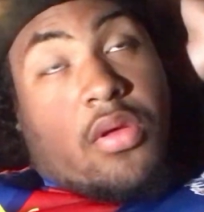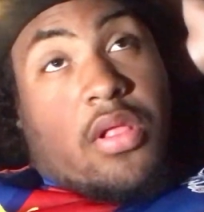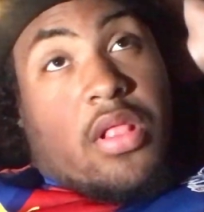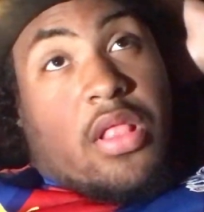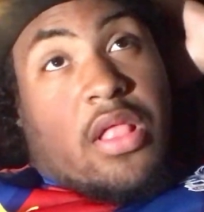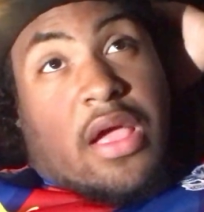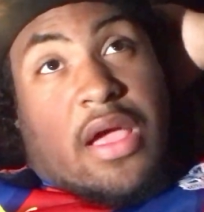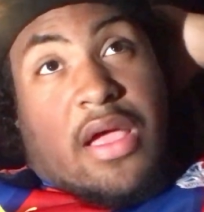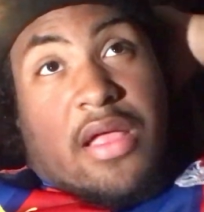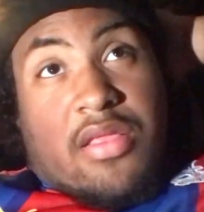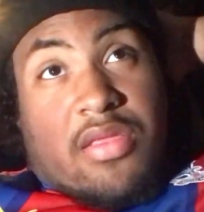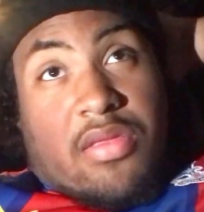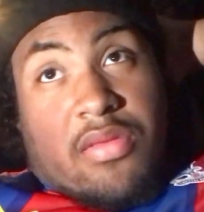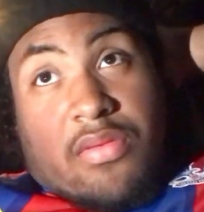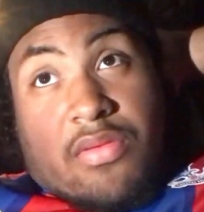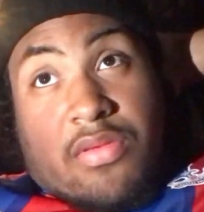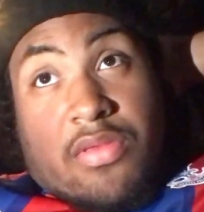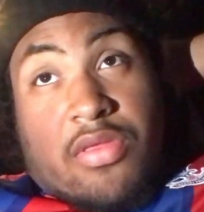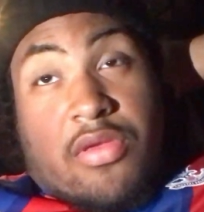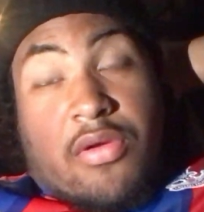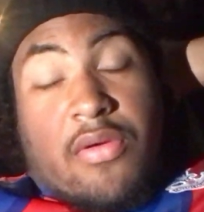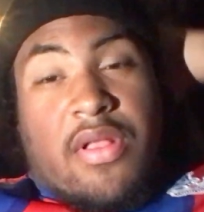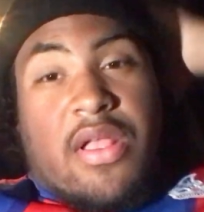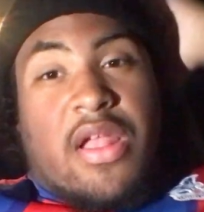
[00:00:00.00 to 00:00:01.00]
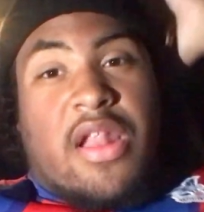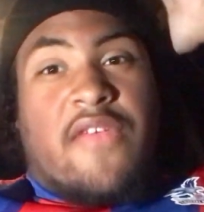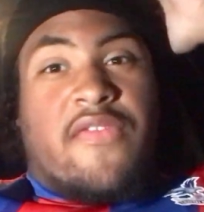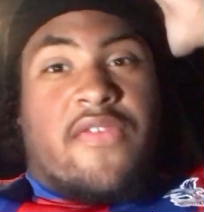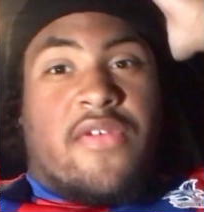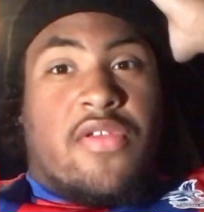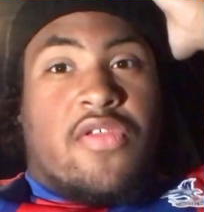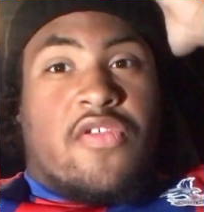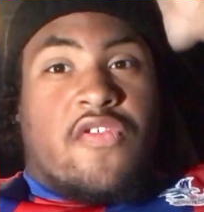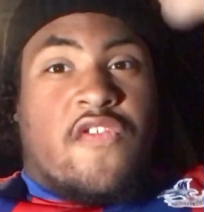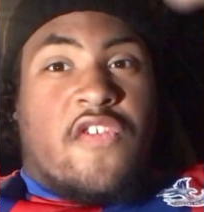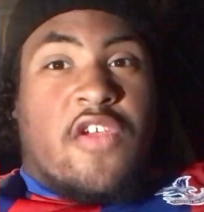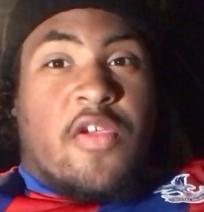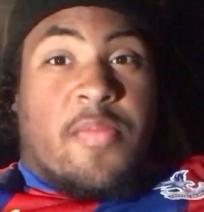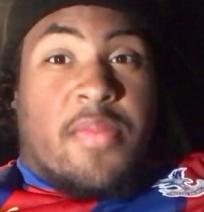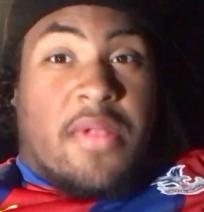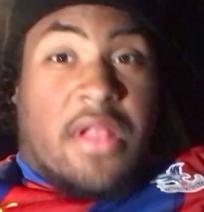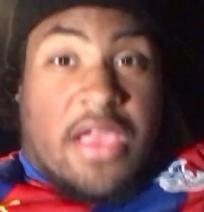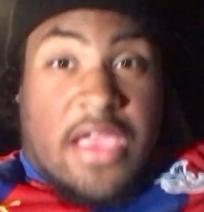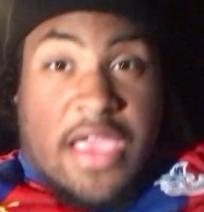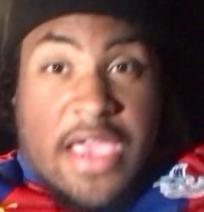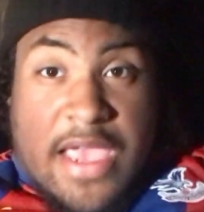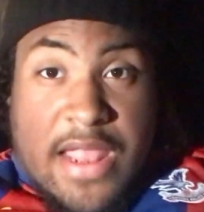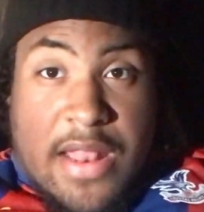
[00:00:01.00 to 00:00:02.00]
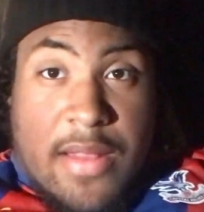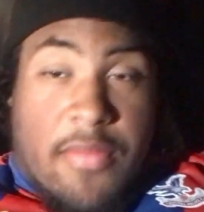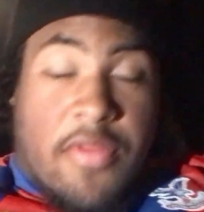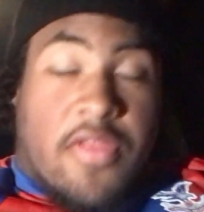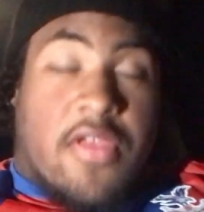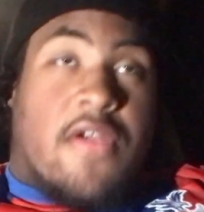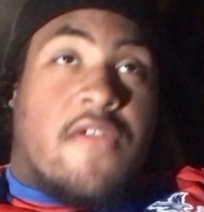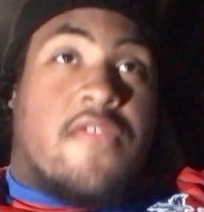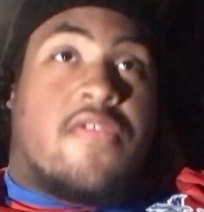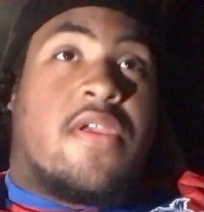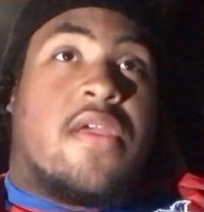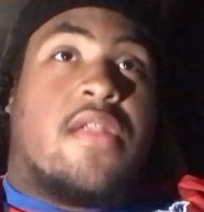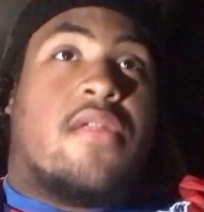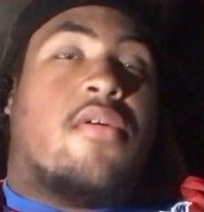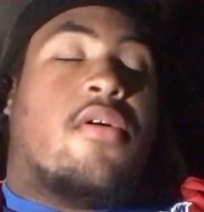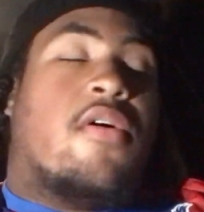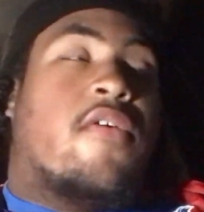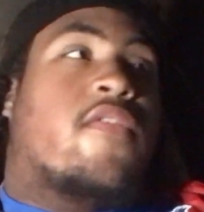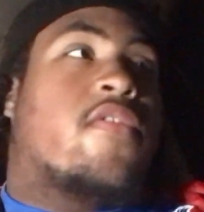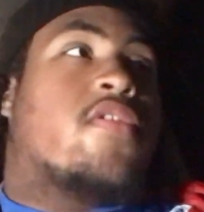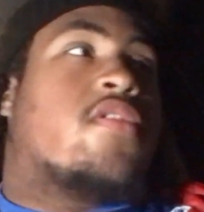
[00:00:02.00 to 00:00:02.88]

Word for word: like doing anything stupid, like getting themselves sent off.